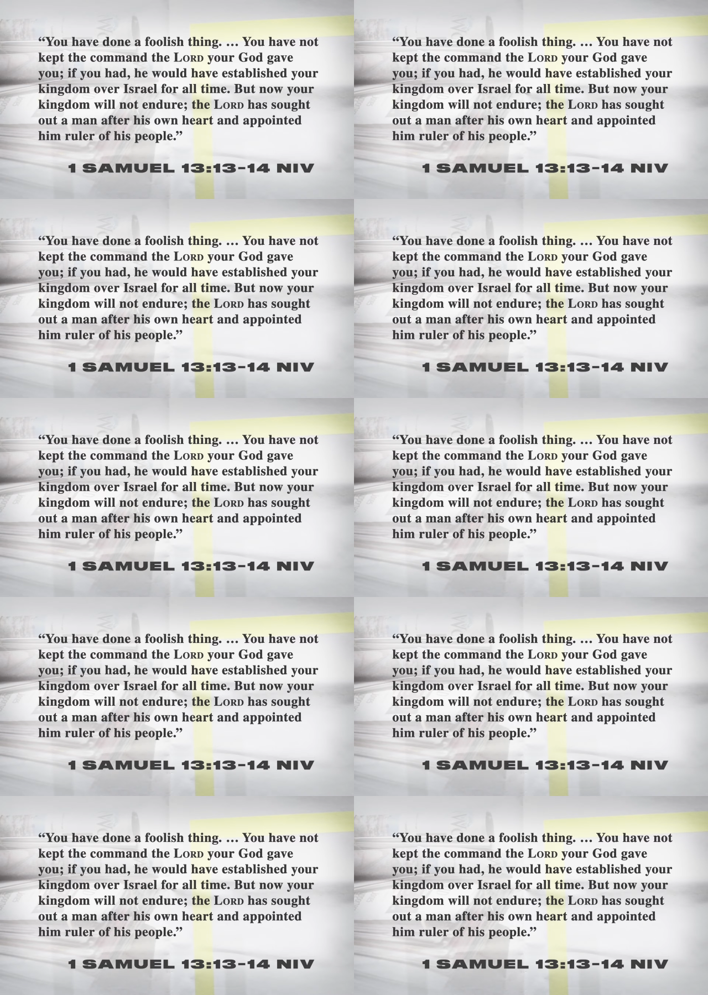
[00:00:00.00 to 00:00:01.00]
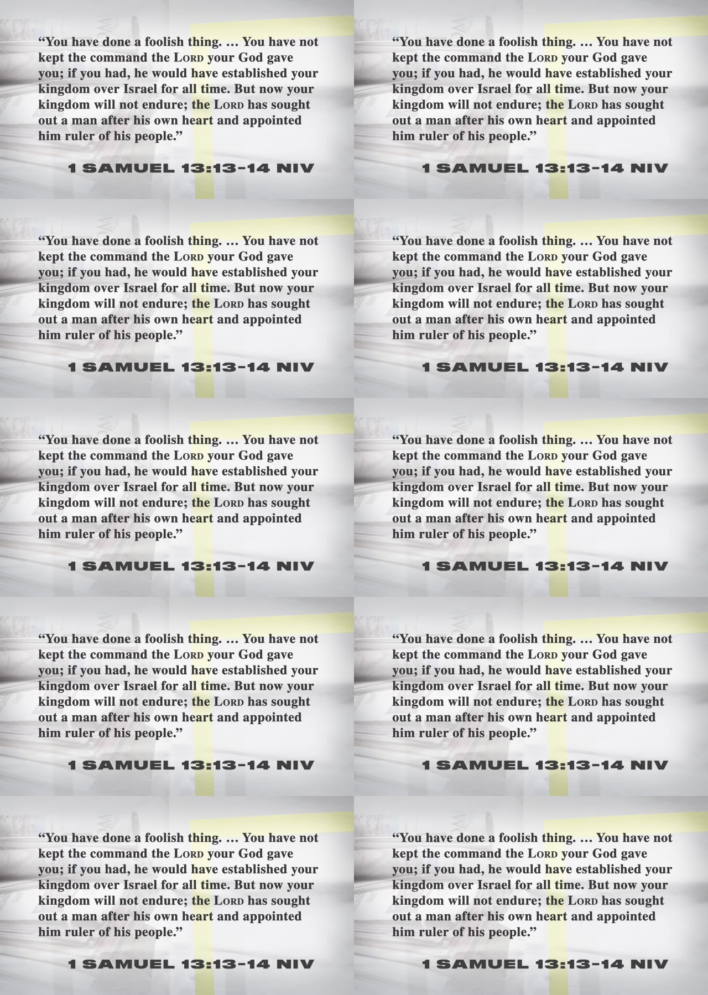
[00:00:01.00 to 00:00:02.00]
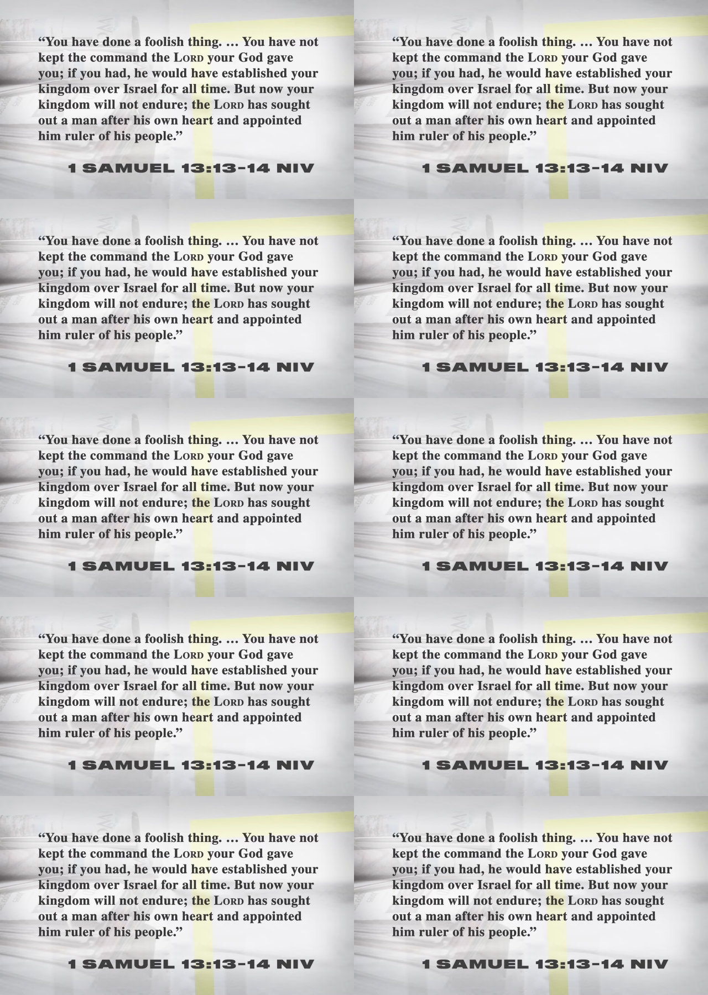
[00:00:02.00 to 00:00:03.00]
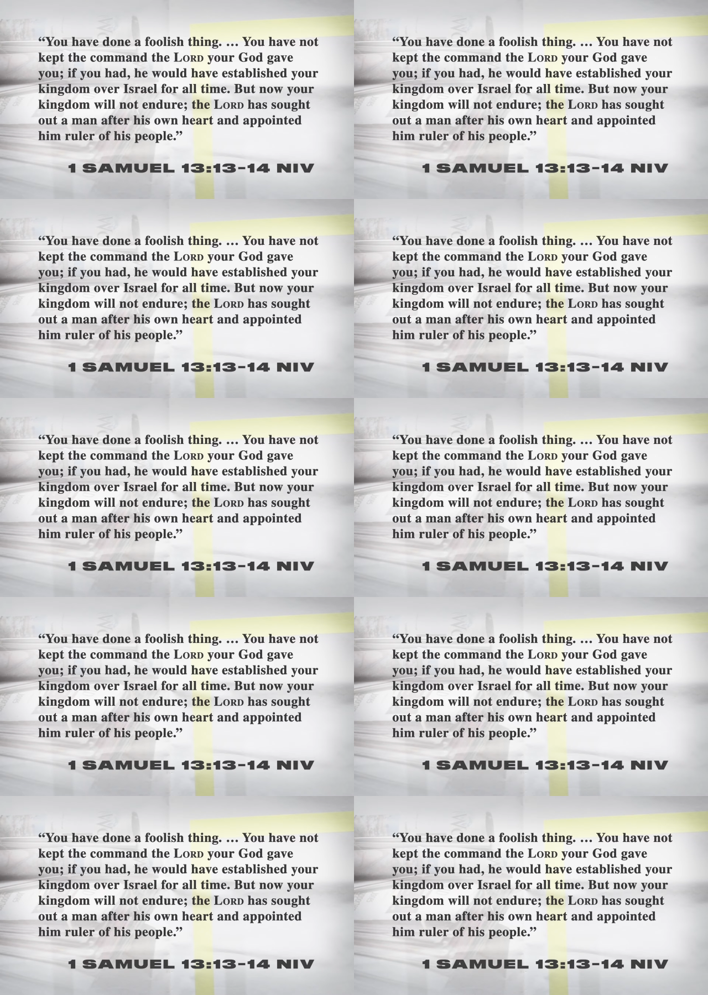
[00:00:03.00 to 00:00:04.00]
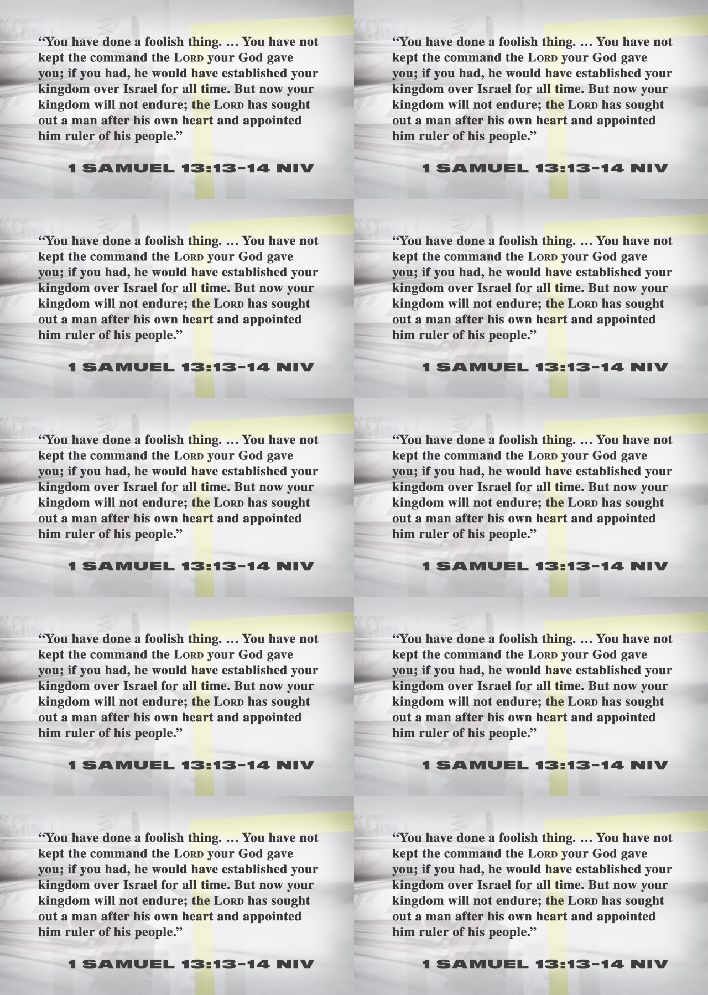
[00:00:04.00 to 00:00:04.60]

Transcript: (no speaker visible)